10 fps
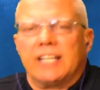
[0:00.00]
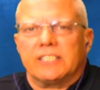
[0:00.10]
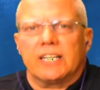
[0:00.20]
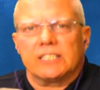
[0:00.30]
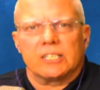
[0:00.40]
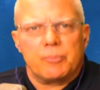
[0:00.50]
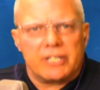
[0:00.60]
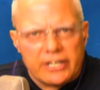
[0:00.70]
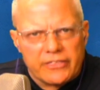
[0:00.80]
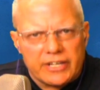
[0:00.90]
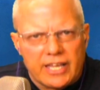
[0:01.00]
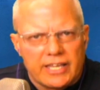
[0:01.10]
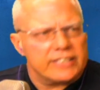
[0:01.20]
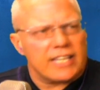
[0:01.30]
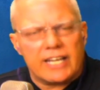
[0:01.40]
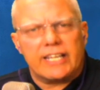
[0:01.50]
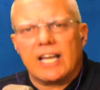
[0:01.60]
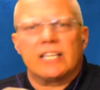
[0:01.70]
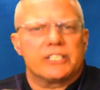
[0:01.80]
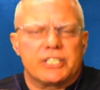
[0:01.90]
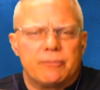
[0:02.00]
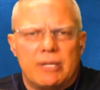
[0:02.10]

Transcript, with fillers: accidental opinion of the day, his ideology.